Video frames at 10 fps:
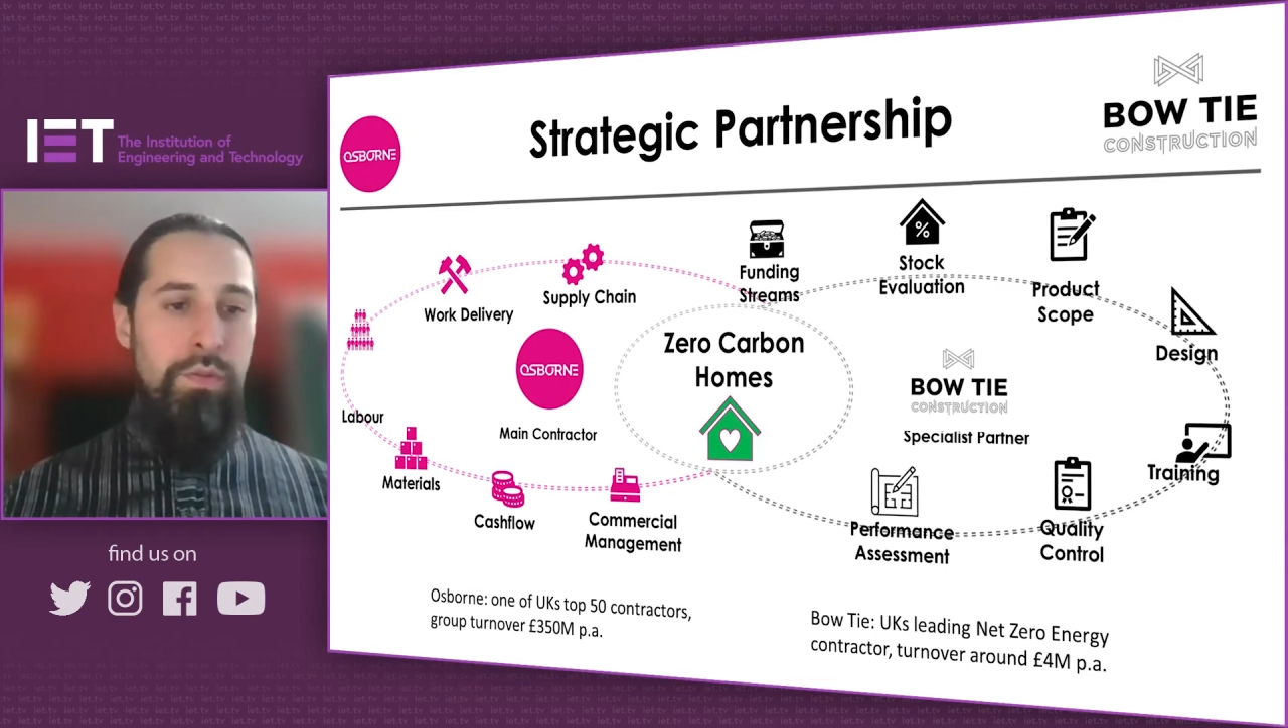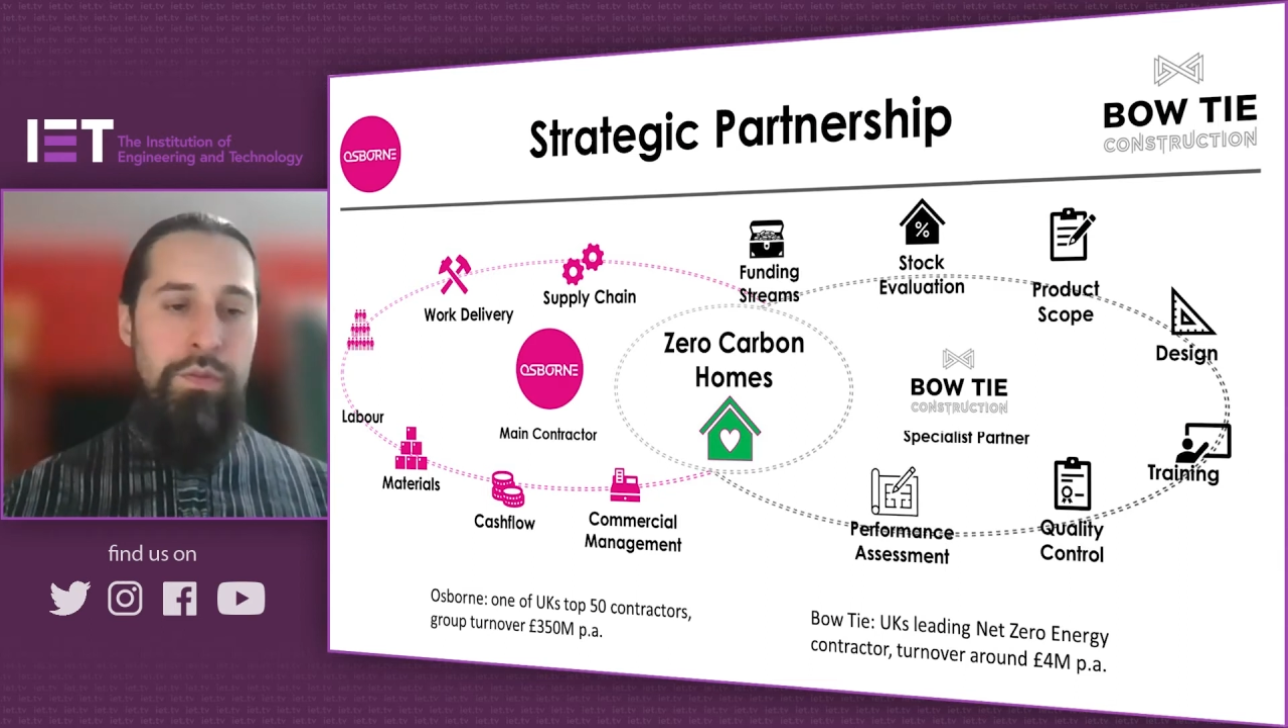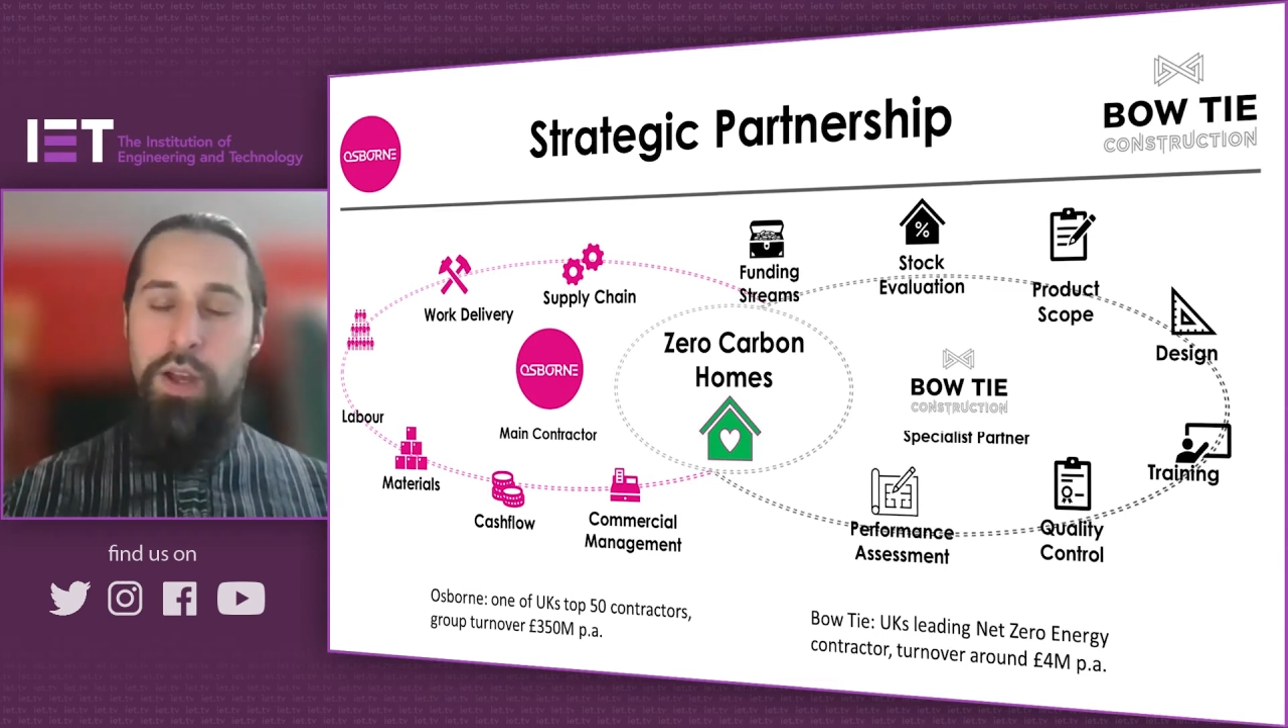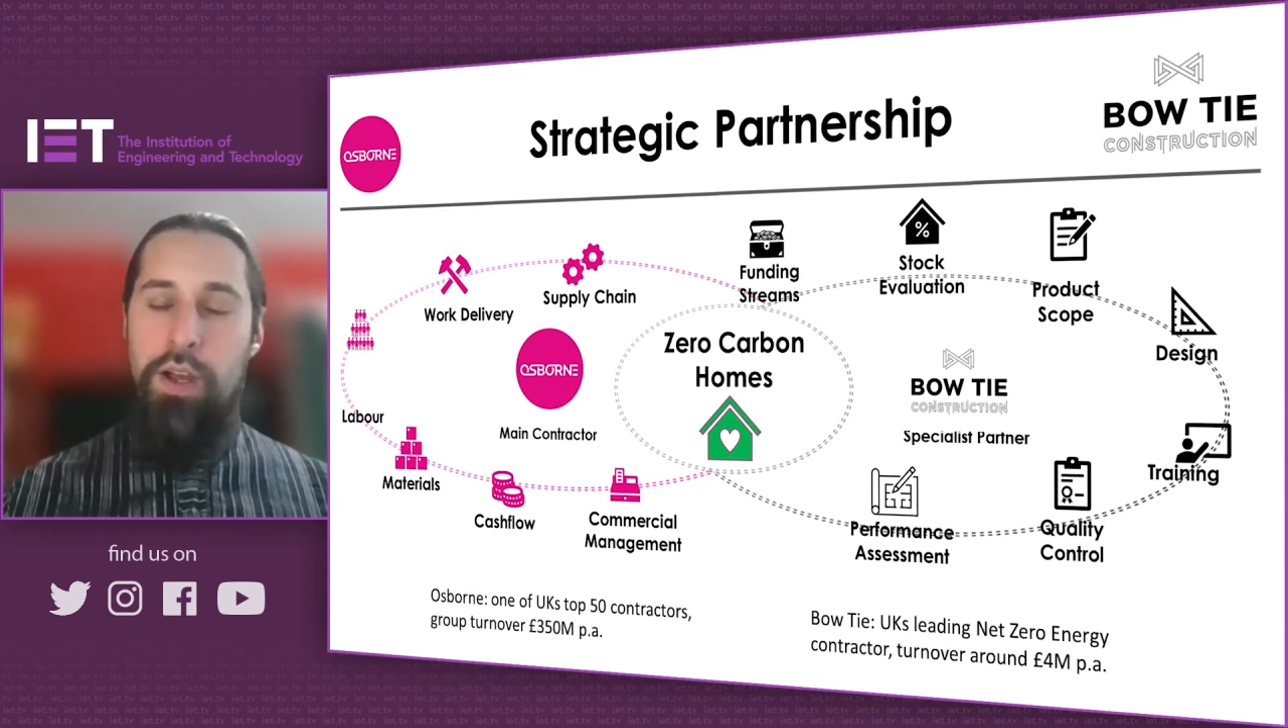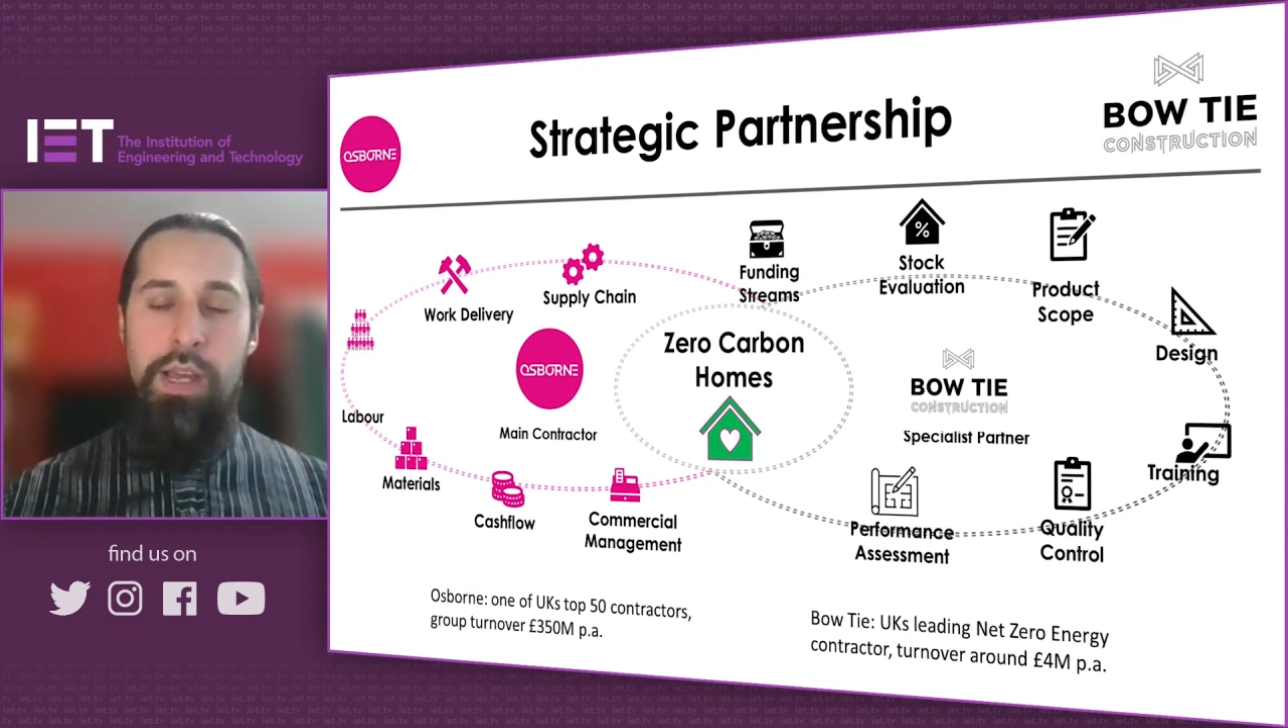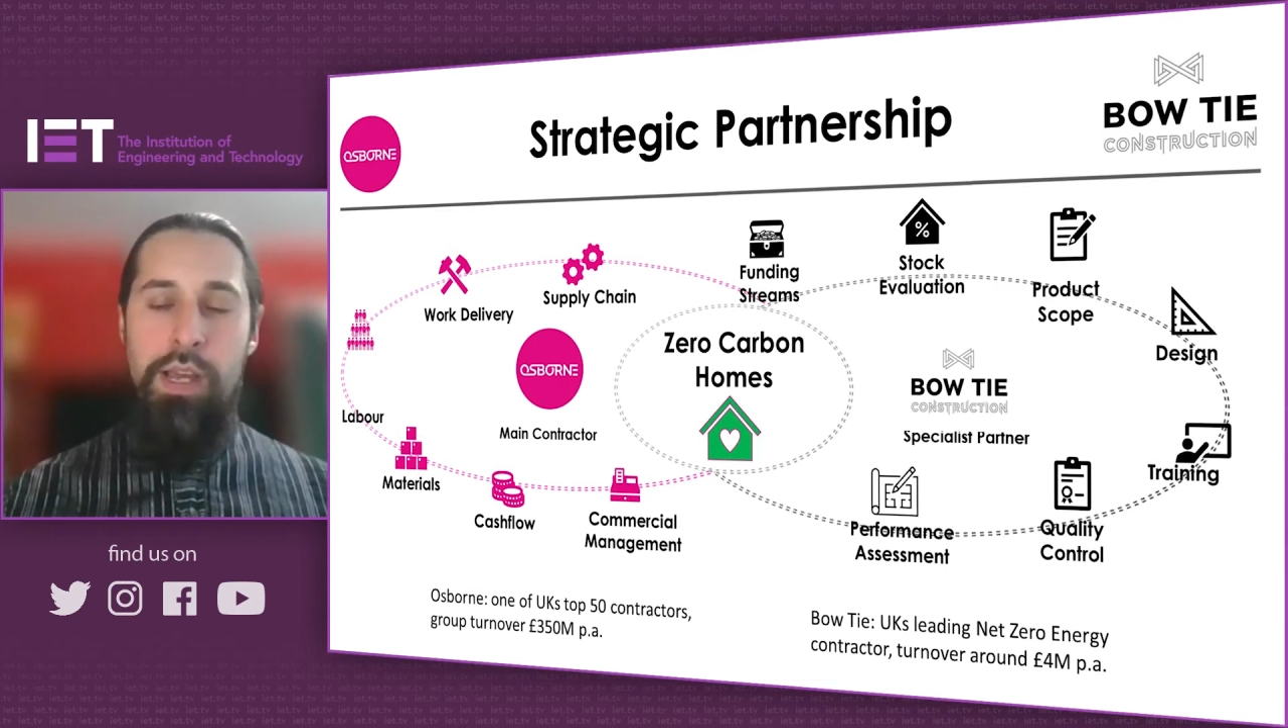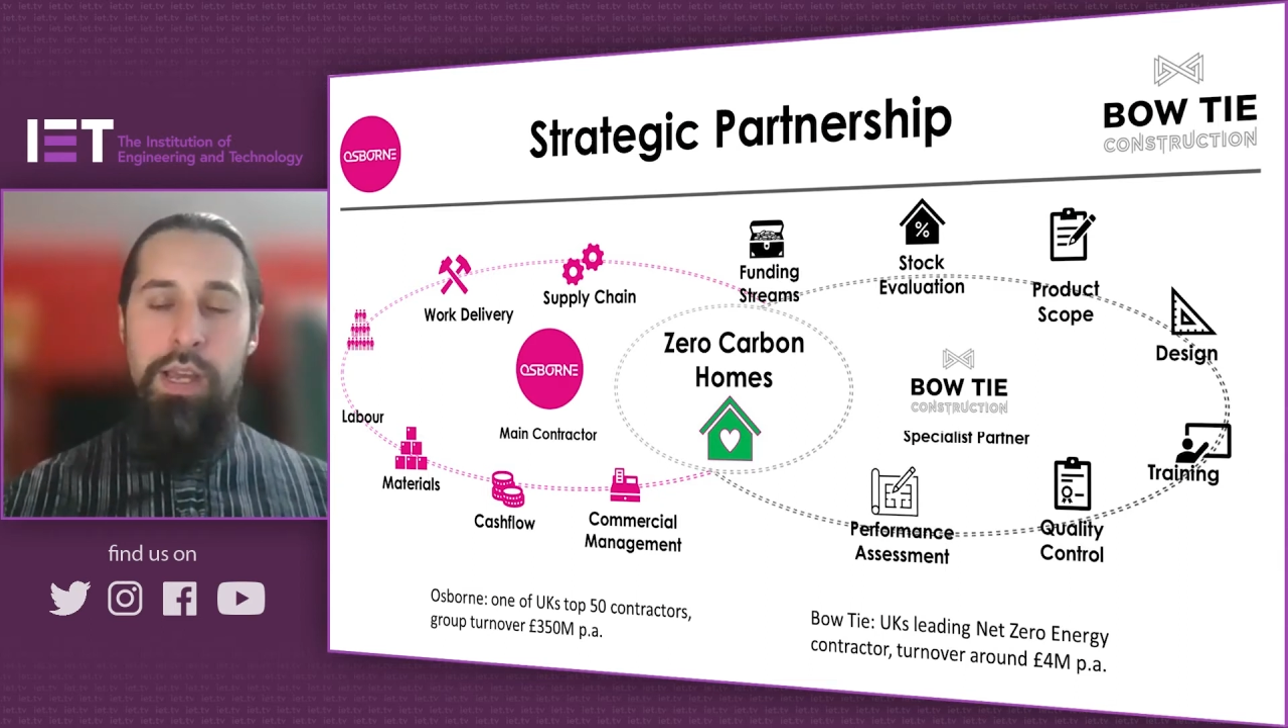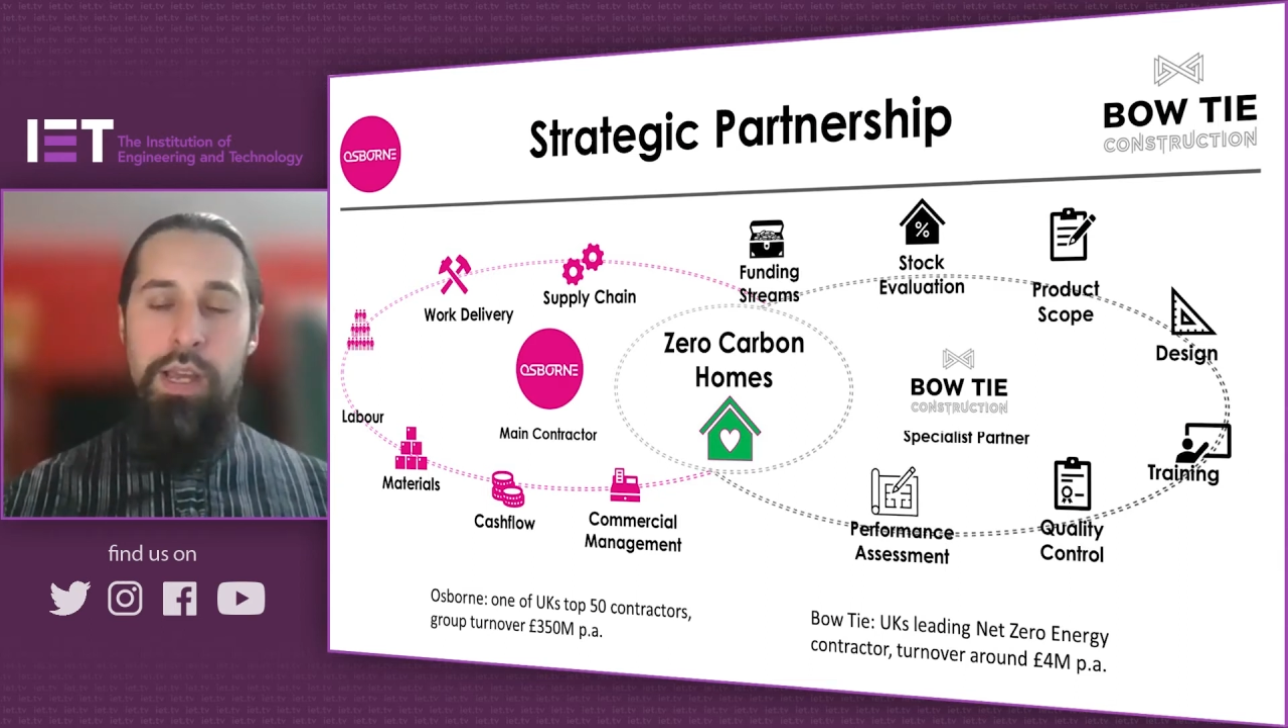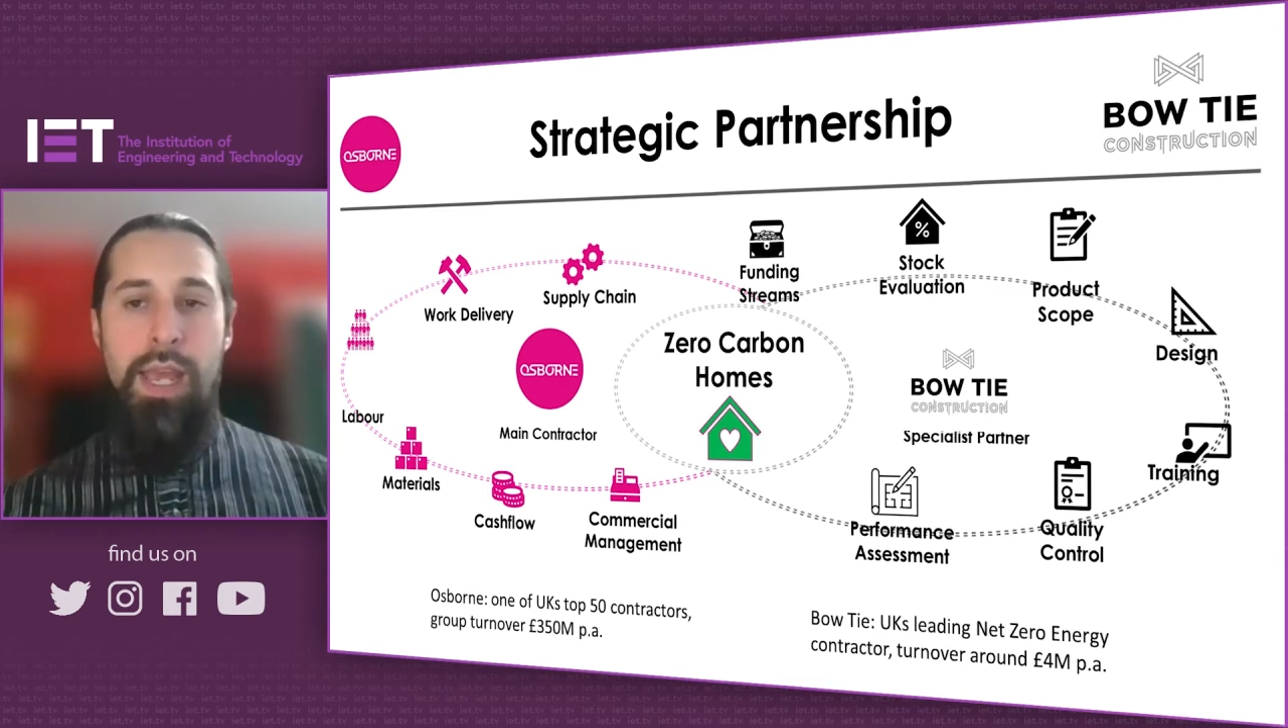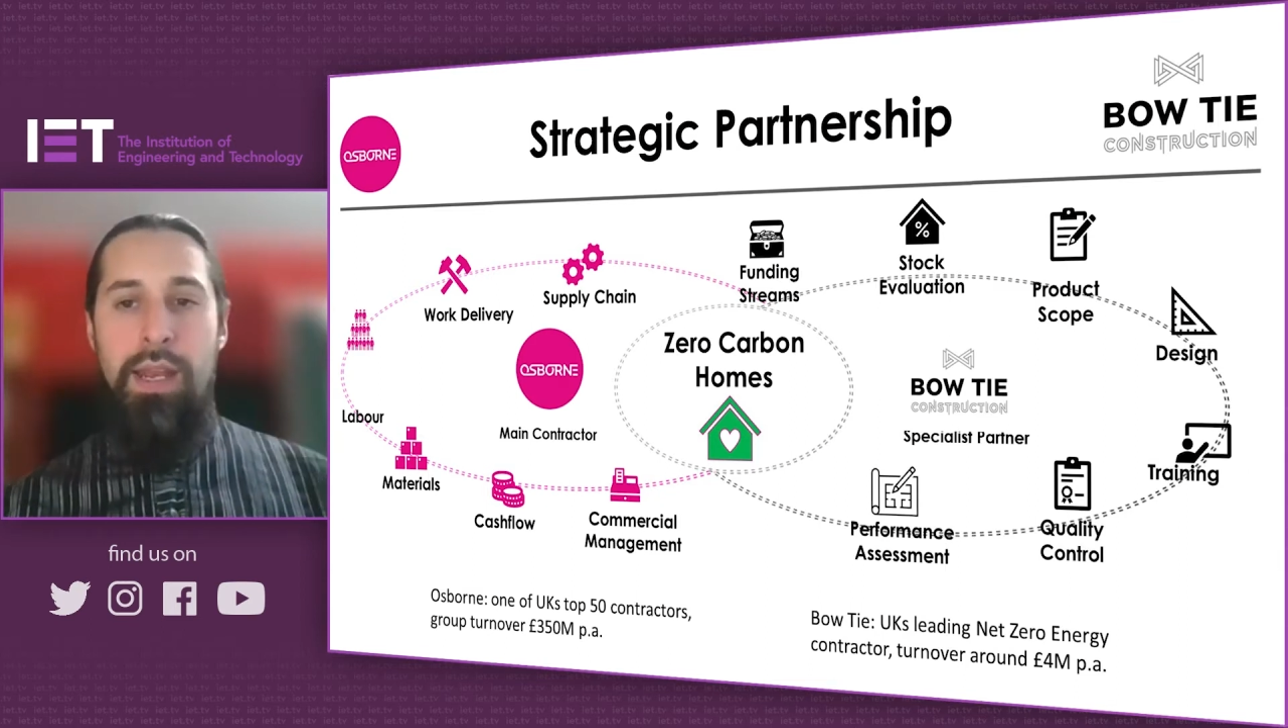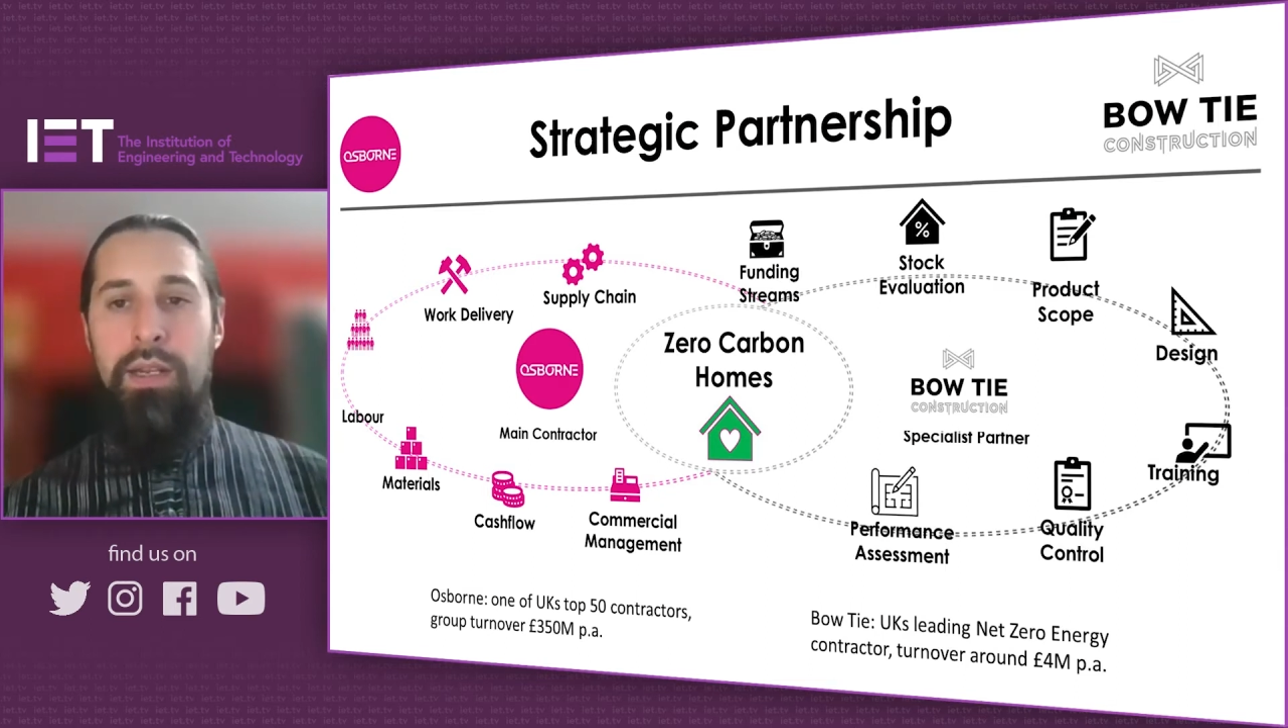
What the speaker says: 5, 10.